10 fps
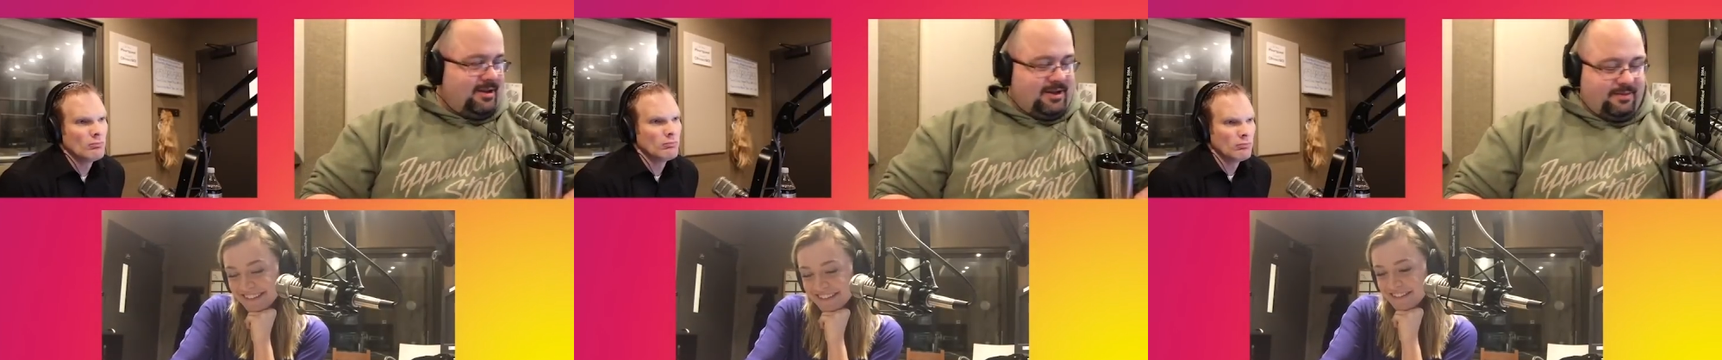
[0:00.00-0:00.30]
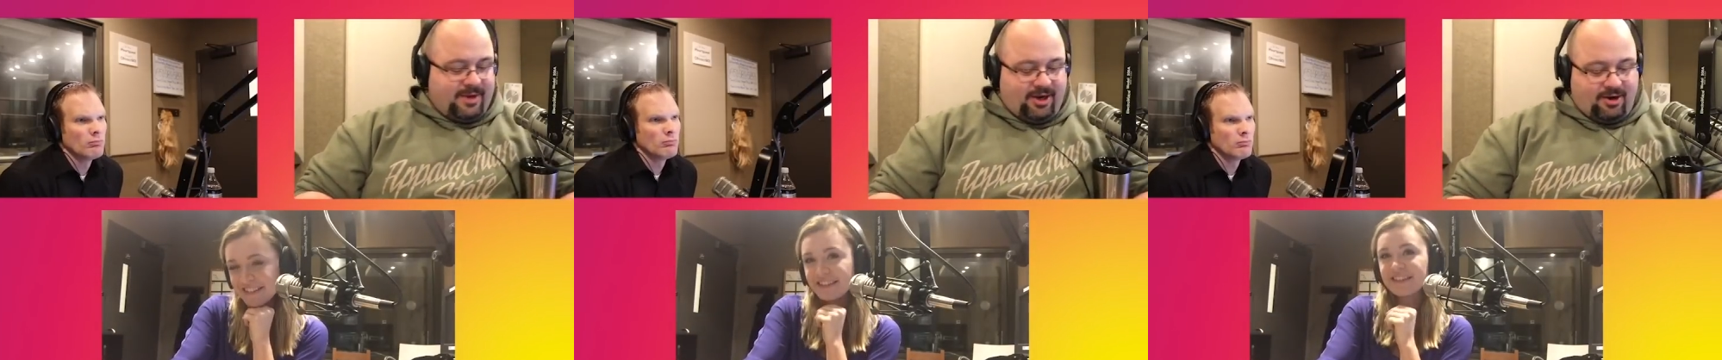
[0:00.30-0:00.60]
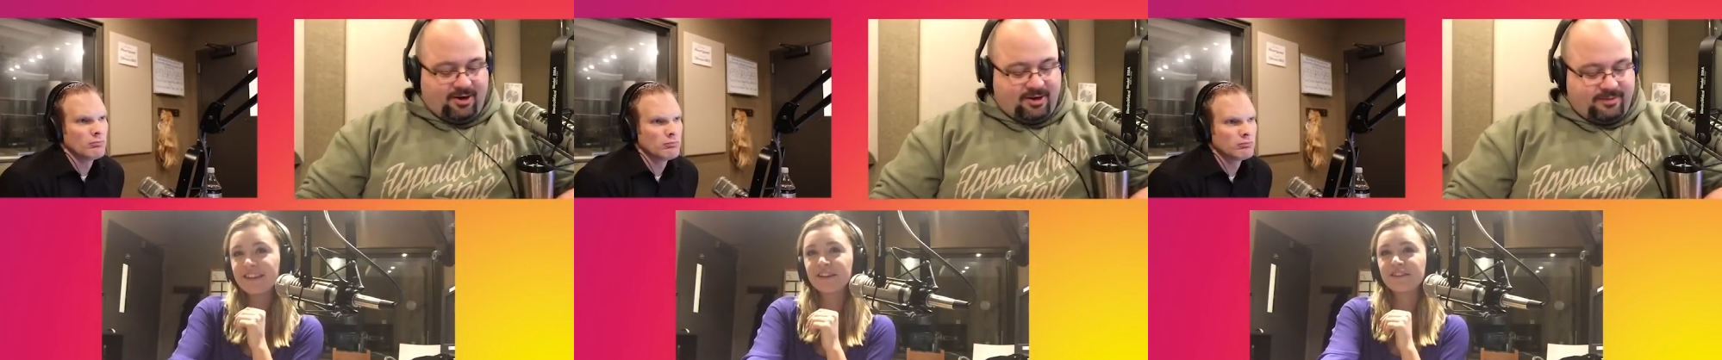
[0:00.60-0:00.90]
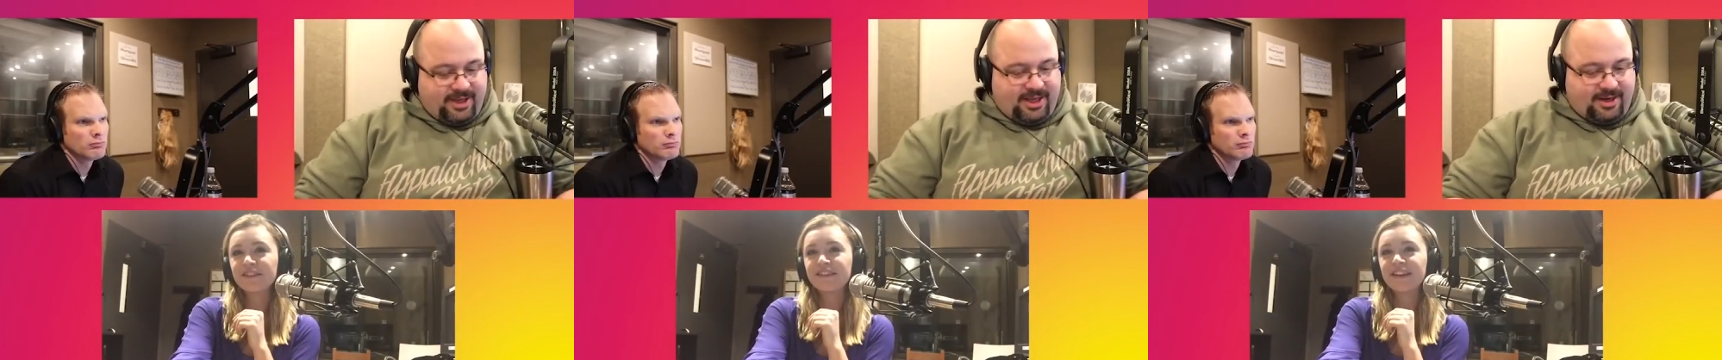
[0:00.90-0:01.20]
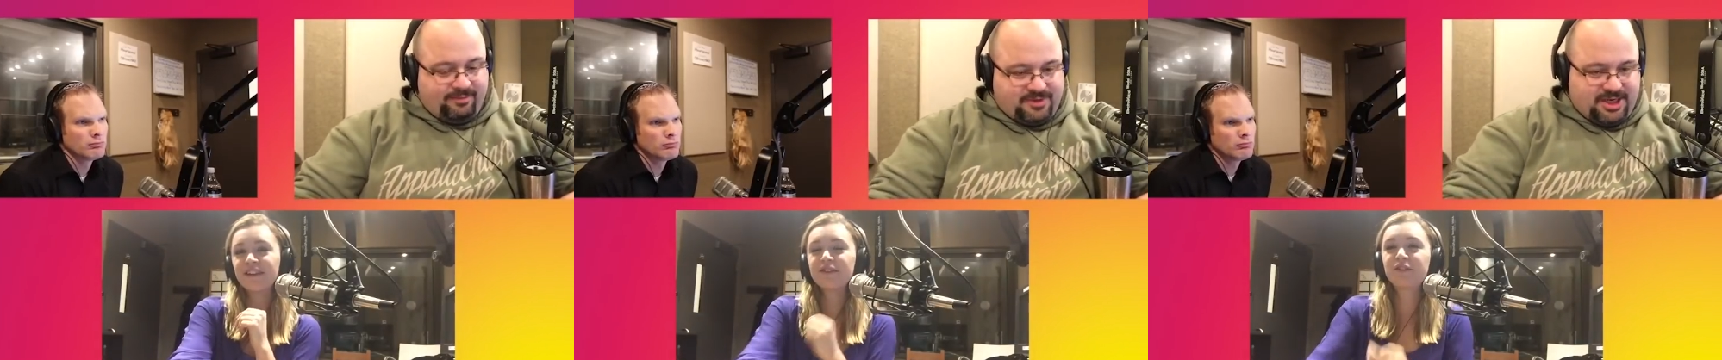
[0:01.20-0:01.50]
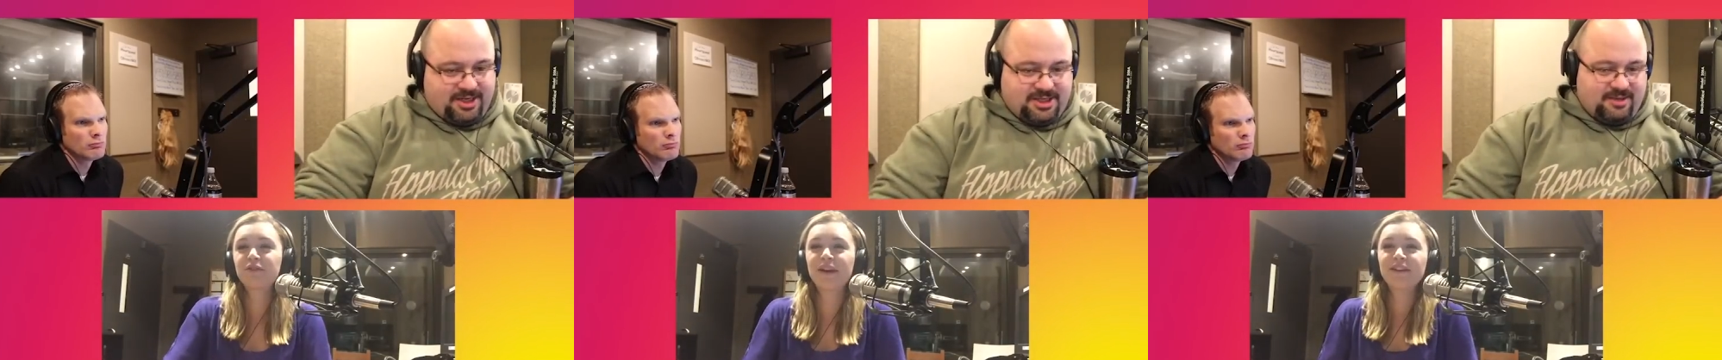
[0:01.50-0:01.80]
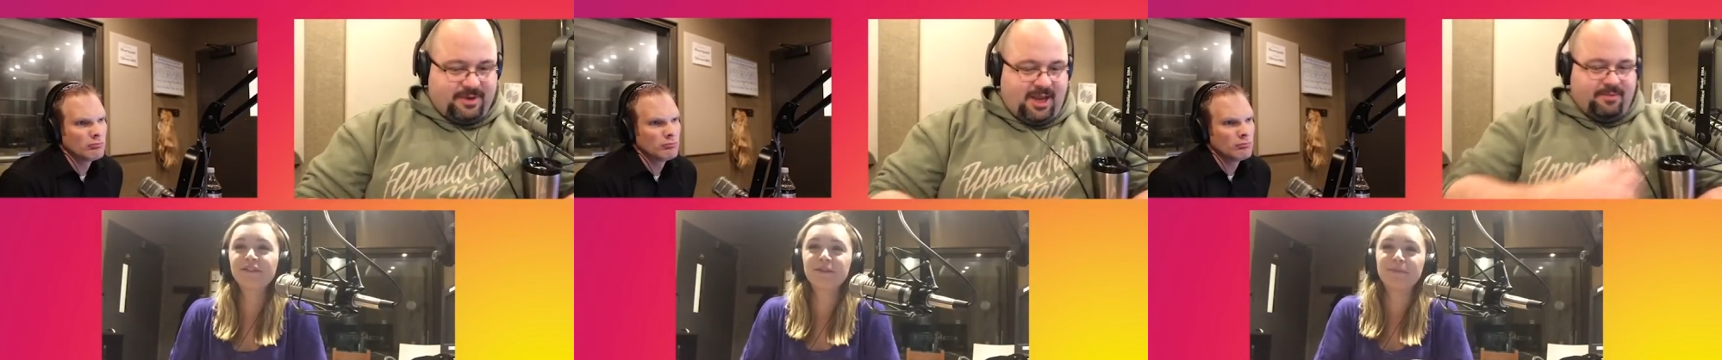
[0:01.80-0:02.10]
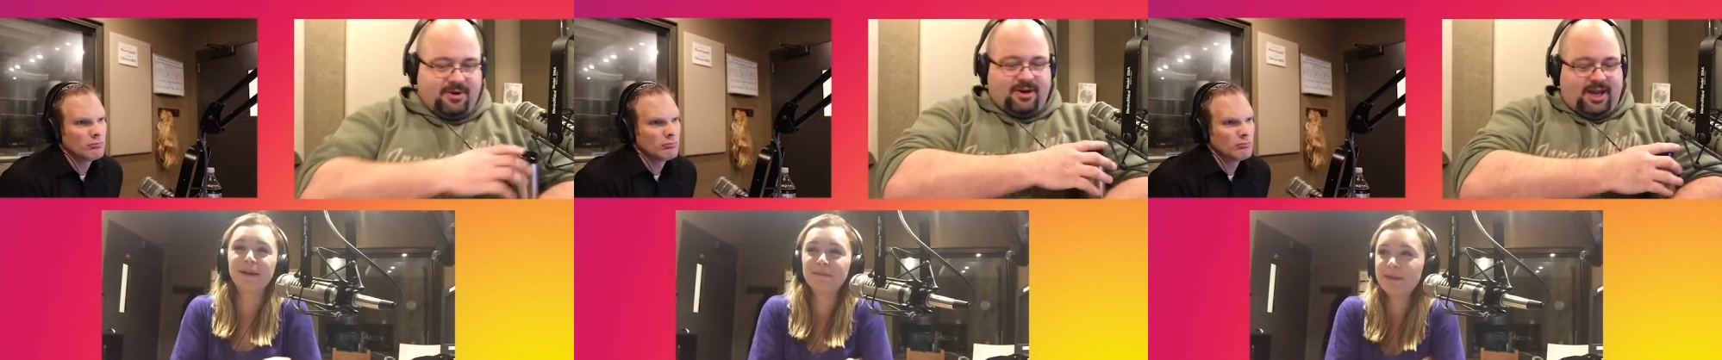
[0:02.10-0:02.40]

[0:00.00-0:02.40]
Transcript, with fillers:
Speaker 1: In my arm, and That's I'm changing the paper,